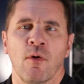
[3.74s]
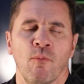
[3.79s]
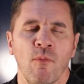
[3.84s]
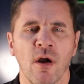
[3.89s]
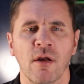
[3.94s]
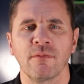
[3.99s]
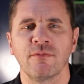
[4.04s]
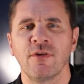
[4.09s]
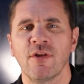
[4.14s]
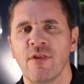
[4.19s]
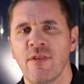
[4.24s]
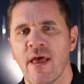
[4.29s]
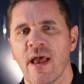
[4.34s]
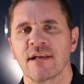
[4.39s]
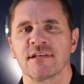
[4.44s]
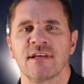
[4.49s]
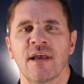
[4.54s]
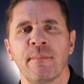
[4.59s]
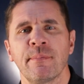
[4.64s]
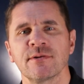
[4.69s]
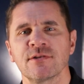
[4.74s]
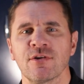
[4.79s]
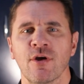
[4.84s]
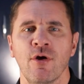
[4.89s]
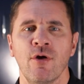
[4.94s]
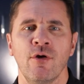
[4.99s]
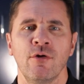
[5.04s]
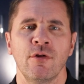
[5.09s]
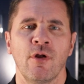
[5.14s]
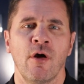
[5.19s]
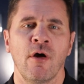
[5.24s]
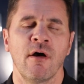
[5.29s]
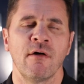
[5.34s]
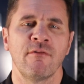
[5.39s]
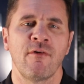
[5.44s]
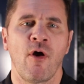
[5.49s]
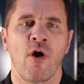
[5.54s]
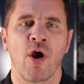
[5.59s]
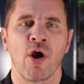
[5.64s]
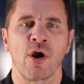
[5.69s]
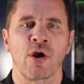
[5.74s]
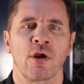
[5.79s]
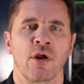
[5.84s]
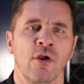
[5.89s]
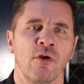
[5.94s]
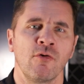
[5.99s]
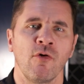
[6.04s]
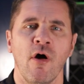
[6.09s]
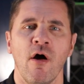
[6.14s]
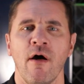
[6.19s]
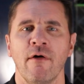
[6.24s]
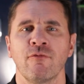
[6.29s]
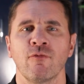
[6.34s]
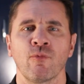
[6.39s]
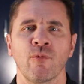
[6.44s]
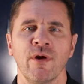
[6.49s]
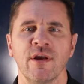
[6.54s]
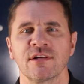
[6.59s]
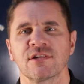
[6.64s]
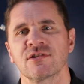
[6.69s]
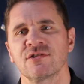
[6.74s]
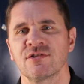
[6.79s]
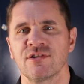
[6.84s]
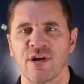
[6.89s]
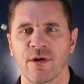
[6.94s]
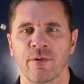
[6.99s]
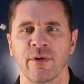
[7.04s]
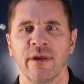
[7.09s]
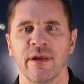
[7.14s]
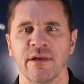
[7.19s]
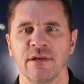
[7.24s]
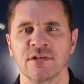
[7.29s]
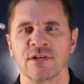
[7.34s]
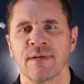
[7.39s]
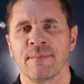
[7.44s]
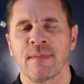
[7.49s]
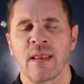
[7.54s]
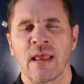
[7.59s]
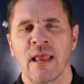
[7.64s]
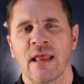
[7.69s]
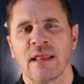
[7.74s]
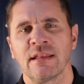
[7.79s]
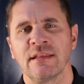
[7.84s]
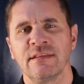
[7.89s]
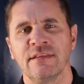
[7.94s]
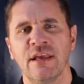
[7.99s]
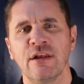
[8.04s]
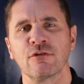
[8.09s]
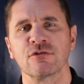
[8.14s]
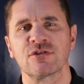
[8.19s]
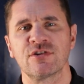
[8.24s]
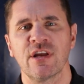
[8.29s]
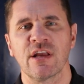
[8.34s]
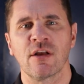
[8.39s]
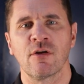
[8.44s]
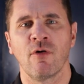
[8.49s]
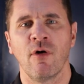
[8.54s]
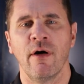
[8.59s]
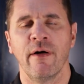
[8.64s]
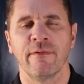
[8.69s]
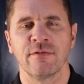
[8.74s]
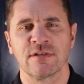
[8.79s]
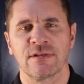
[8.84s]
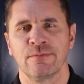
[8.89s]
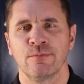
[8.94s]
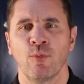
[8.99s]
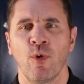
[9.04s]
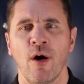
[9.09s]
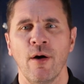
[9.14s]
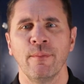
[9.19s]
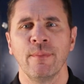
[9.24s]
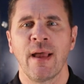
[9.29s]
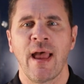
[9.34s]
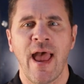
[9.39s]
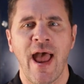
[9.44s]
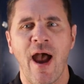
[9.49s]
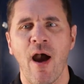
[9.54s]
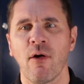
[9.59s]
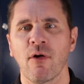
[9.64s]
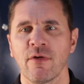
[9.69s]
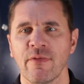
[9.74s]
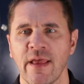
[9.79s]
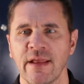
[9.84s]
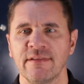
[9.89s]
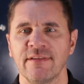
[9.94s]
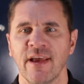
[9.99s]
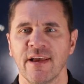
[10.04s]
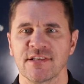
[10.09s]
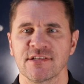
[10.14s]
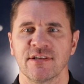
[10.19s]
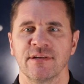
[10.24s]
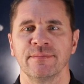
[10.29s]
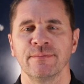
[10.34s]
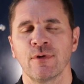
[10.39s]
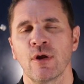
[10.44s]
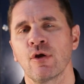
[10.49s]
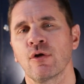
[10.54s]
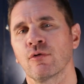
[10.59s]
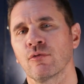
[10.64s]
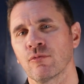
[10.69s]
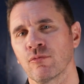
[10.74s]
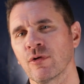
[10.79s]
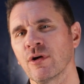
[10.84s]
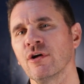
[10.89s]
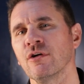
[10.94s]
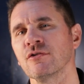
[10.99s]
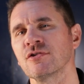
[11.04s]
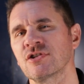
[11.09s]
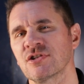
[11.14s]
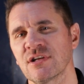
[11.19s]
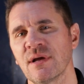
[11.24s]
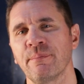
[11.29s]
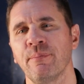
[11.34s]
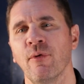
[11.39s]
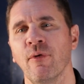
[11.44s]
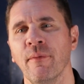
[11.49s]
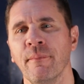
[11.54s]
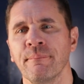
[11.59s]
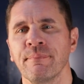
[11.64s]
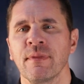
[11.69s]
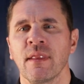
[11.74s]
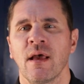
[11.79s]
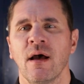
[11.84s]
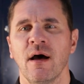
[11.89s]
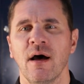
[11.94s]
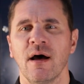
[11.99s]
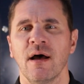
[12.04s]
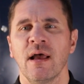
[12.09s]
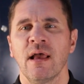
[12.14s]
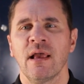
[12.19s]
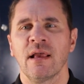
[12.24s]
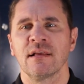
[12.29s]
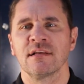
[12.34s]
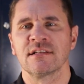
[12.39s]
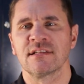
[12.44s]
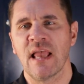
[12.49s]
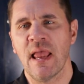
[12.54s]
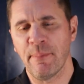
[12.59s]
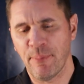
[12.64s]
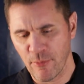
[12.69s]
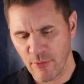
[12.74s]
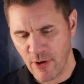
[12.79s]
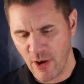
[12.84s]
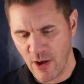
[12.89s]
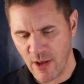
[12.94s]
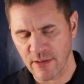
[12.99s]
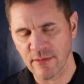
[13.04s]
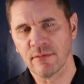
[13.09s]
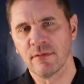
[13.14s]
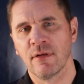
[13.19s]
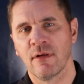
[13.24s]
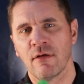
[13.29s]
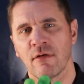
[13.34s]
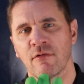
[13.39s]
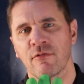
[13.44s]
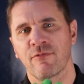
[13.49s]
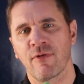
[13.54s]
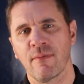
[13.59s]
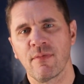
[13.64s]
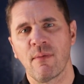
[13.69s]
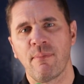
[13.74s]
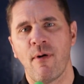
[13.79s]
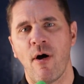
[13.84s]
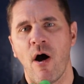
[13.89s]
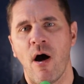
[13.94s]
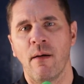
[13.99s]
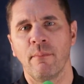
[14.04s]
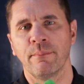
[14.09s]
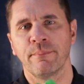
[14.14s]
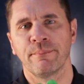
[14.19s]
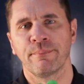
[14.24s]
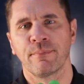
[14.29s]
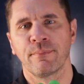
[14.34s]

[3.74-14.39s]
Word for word: Welcome to the next episode of our glove risk series. Needle stick gloves. Well, how are they tested? Real simple. Uh, sample cut from the palm,